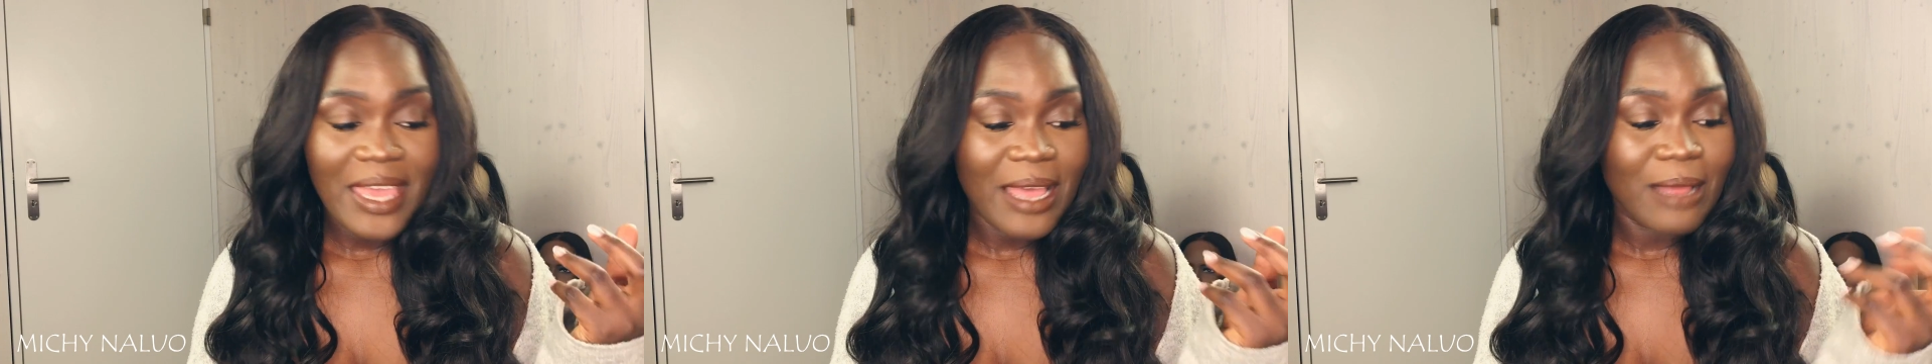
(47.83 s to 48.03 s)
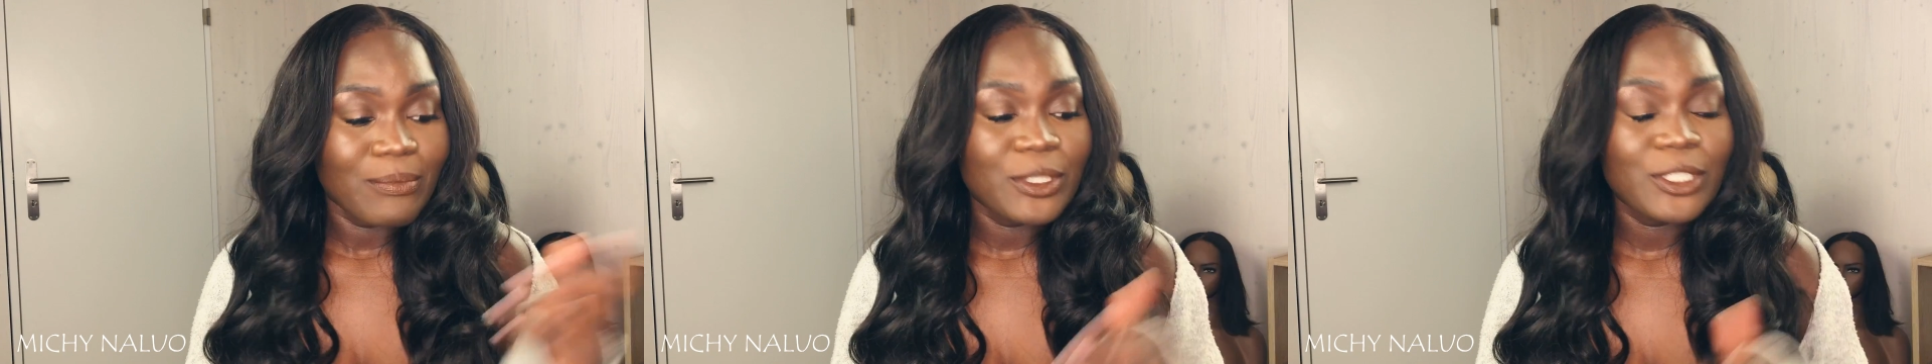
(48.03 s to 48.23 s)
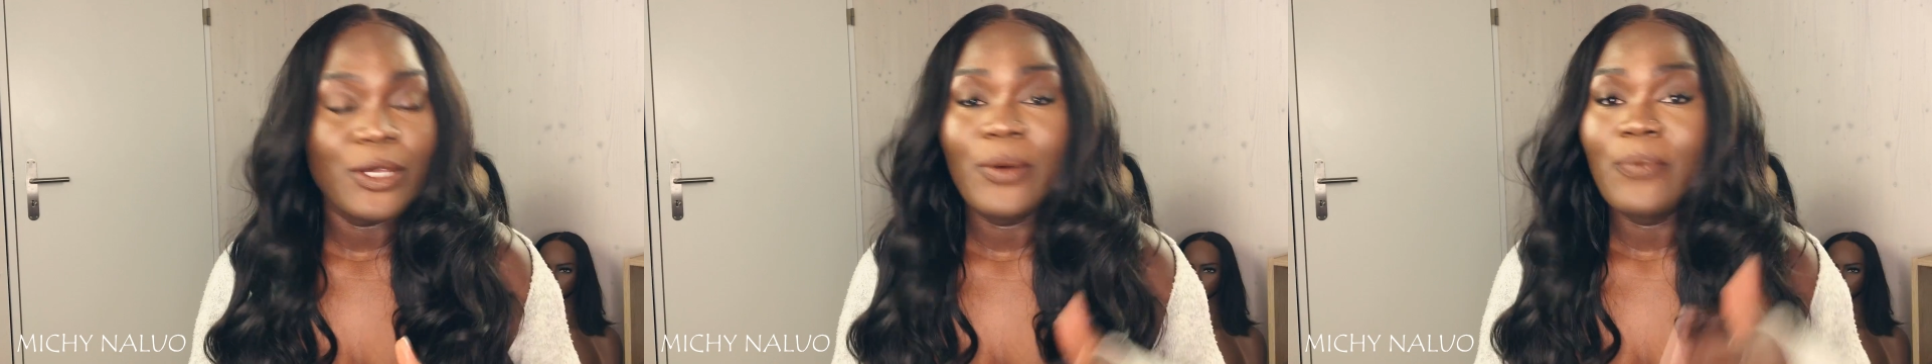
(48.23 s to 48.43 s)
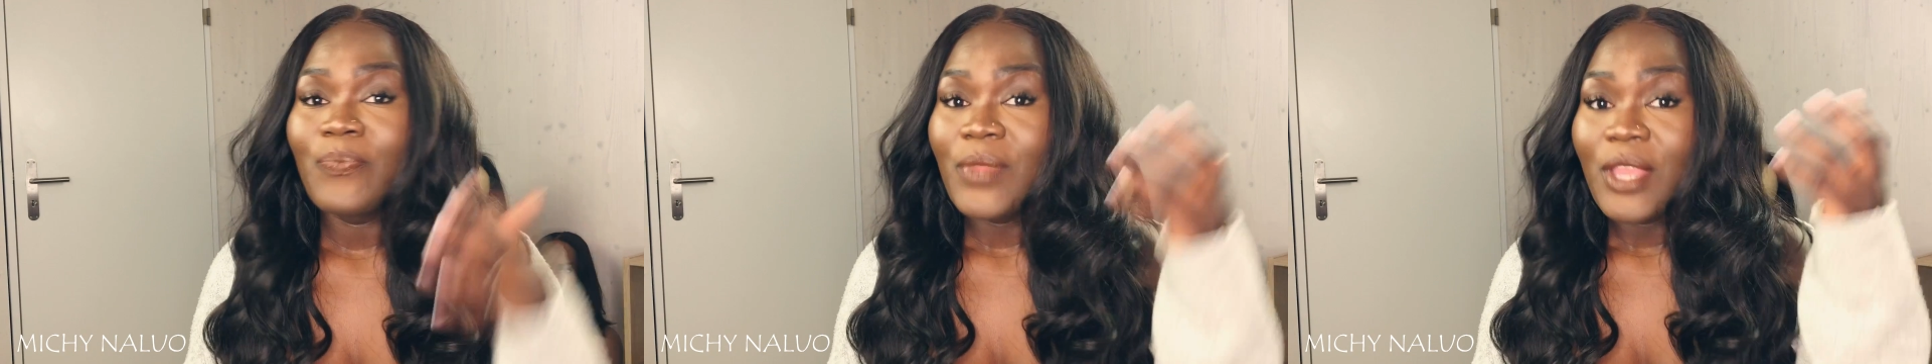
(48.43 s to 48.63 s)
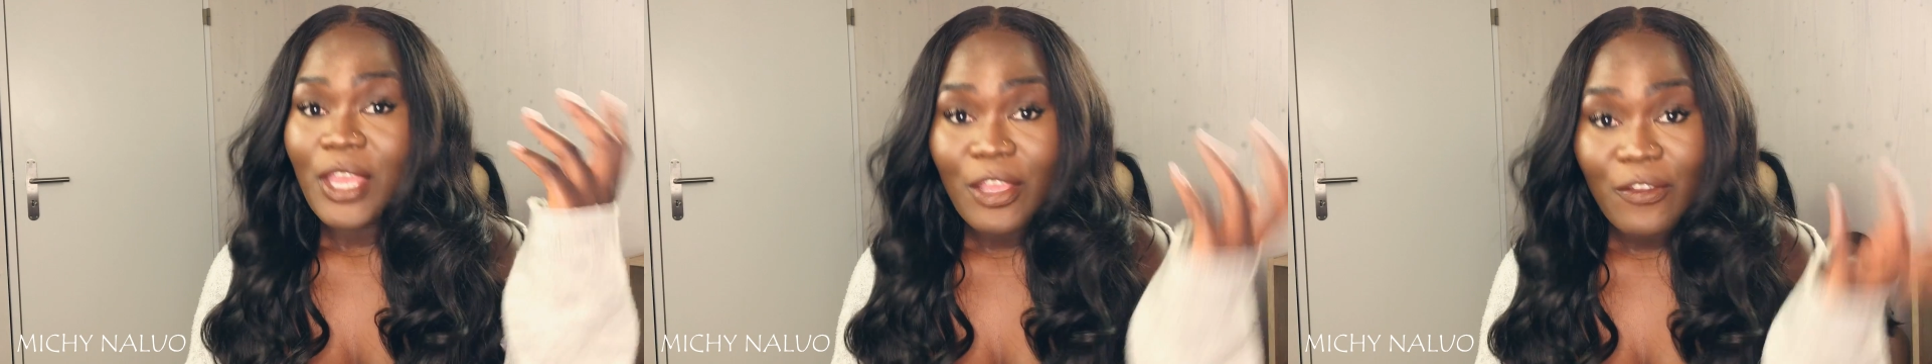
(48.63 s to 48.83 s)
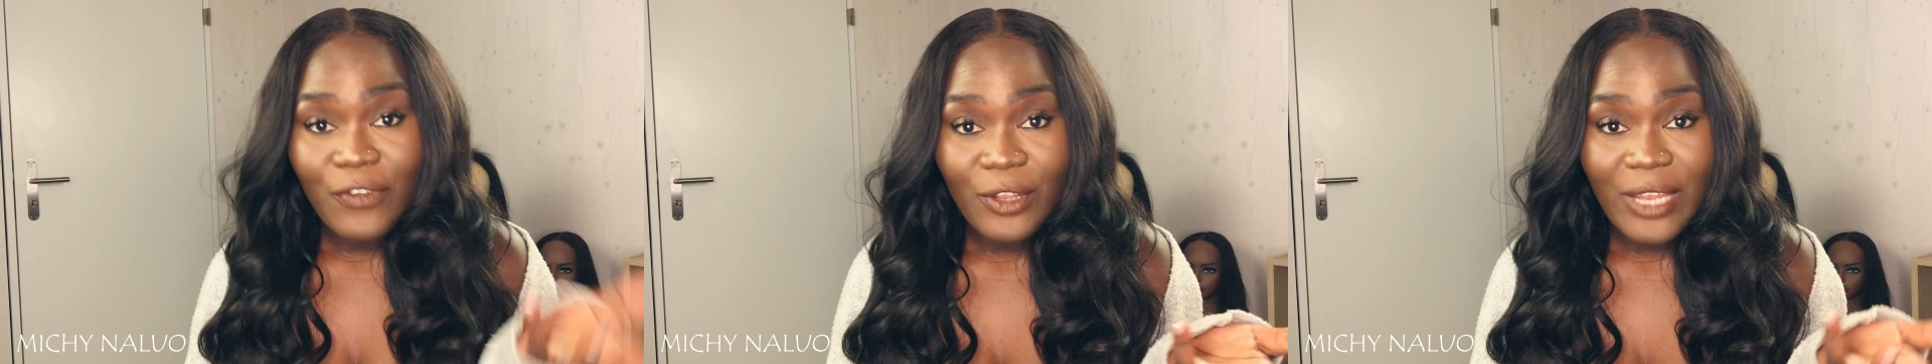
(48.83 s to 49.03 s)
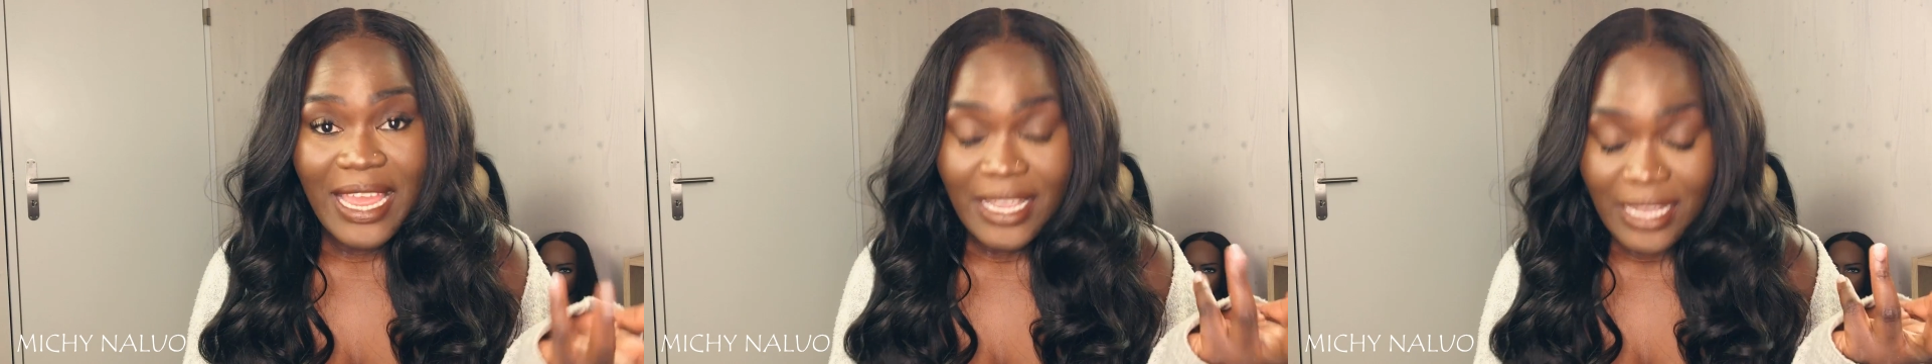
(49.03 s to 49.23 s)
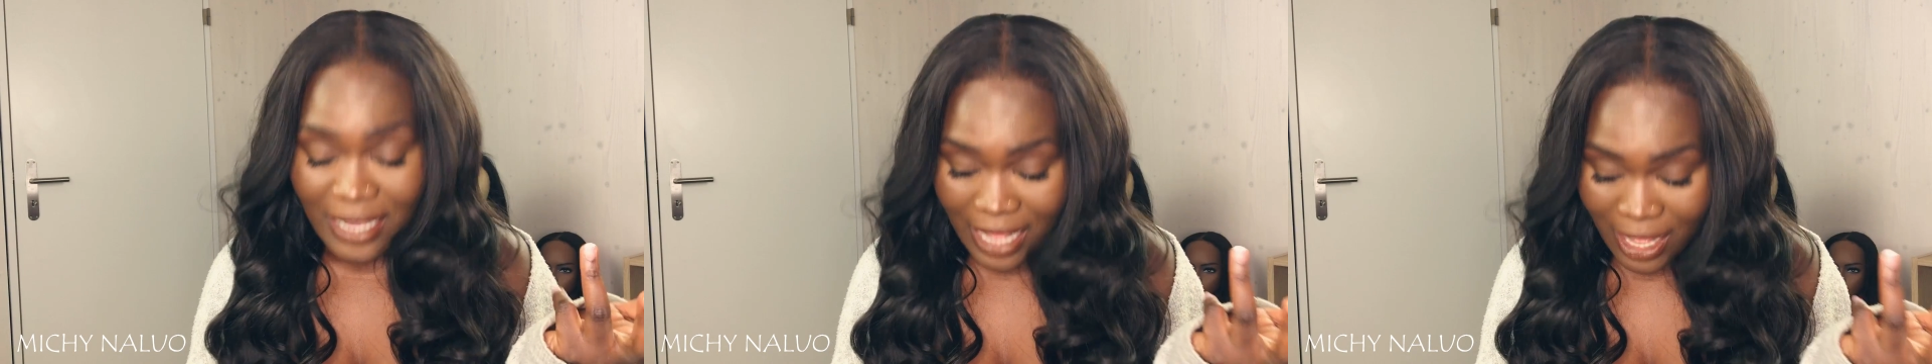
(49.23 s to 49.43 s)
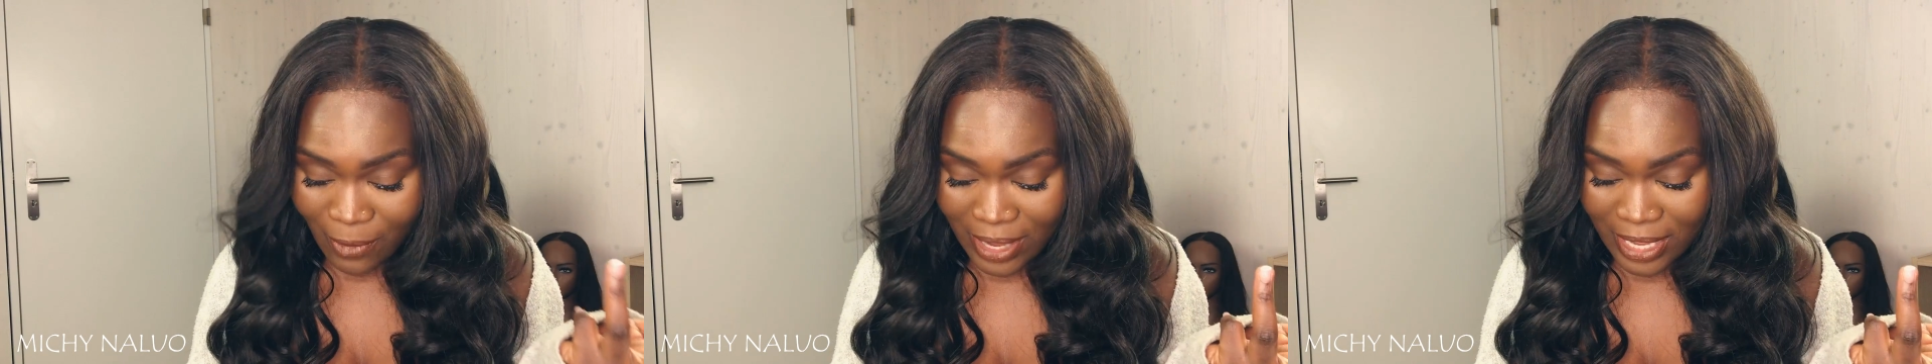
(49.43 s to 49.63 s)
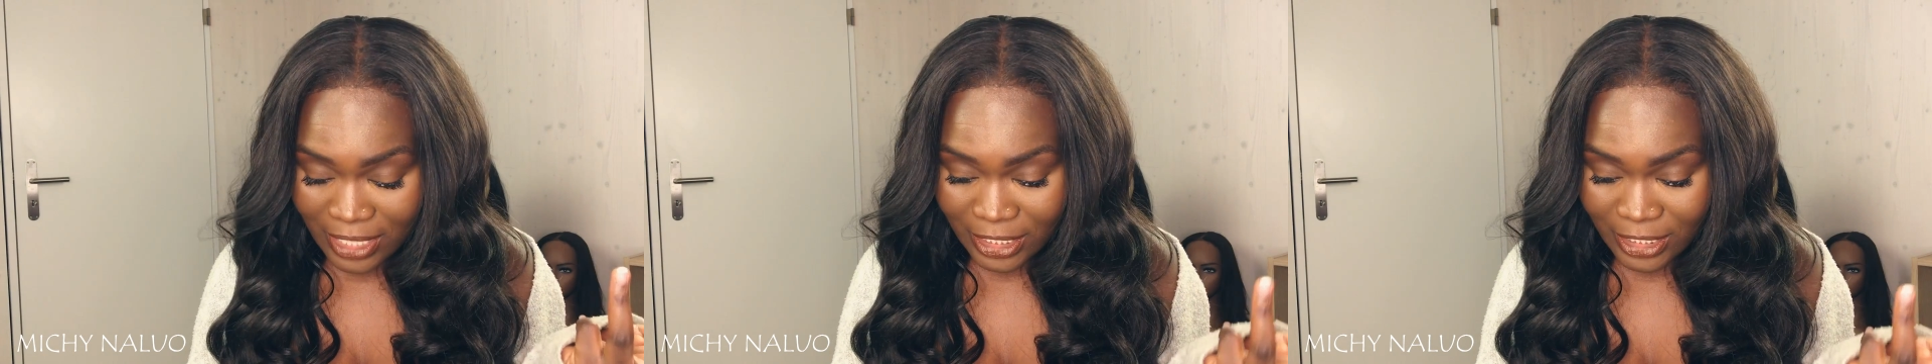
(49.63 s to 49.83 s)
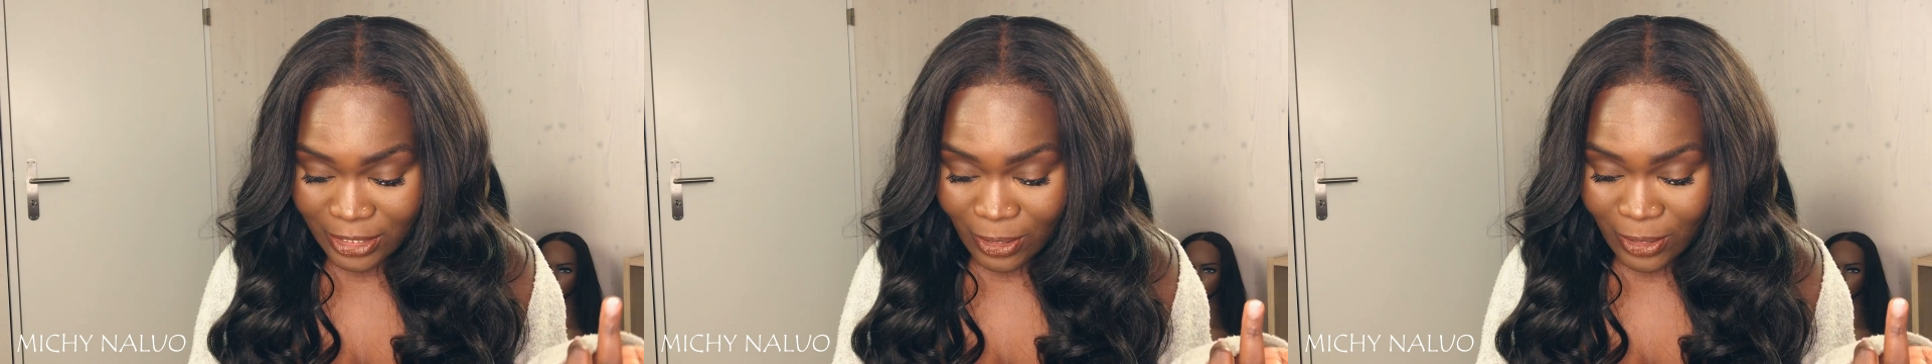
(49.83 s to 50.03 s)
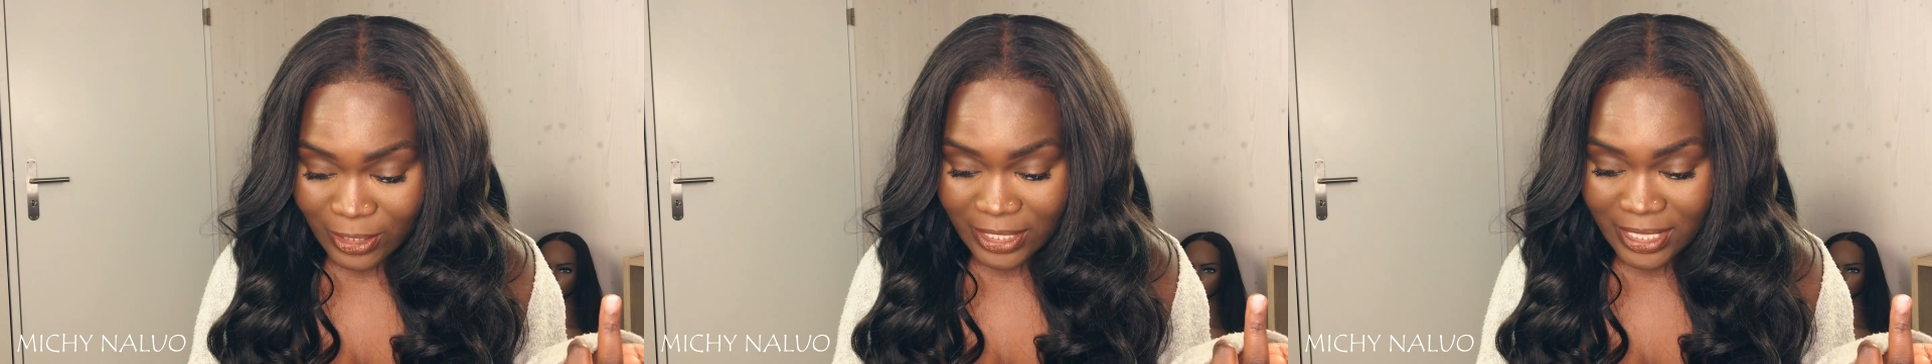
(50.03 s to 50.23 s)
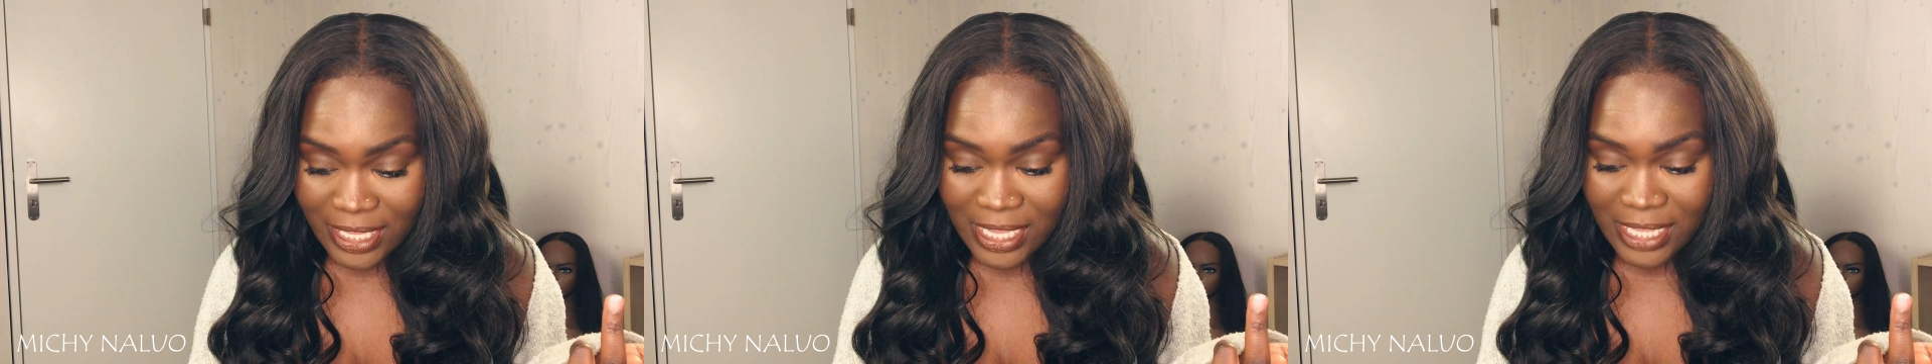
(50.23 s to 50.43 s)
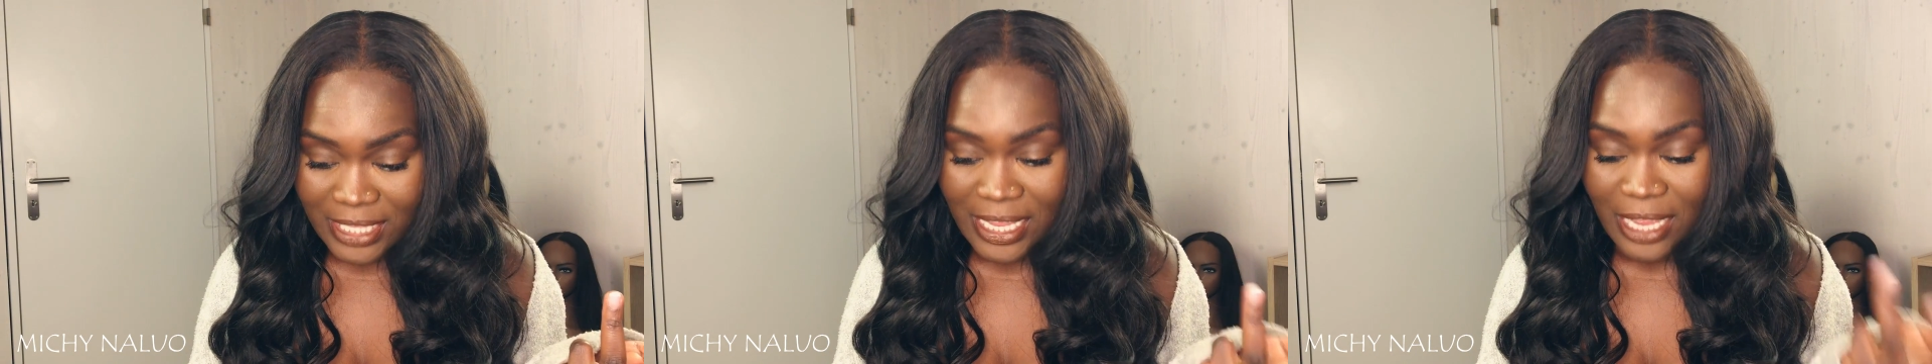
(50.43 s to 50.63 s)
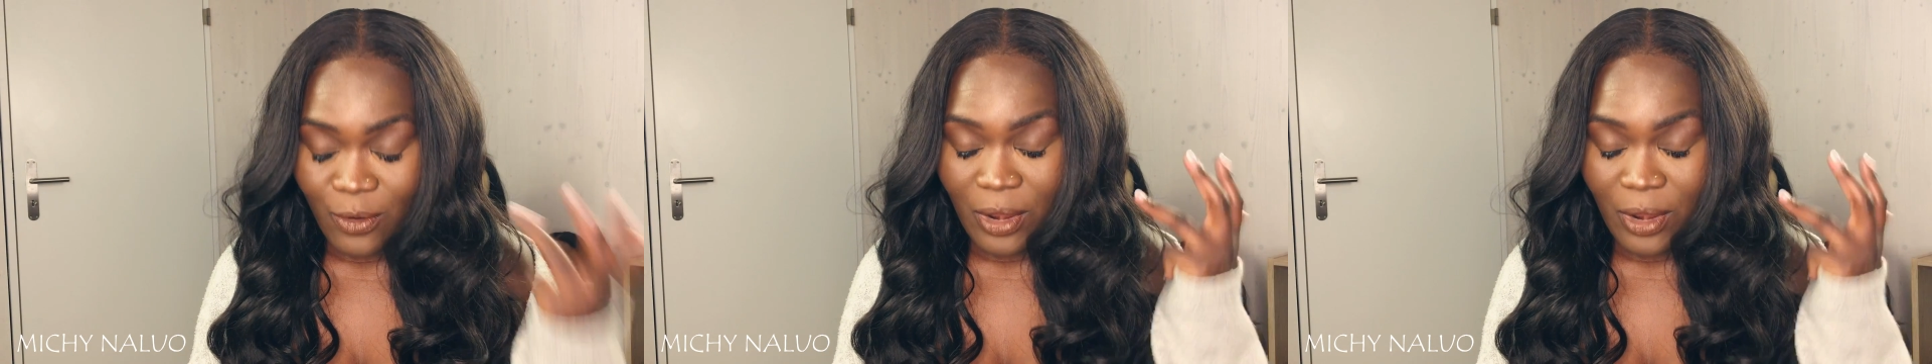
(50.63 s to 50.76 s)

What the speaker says: so if you like how I installed this and are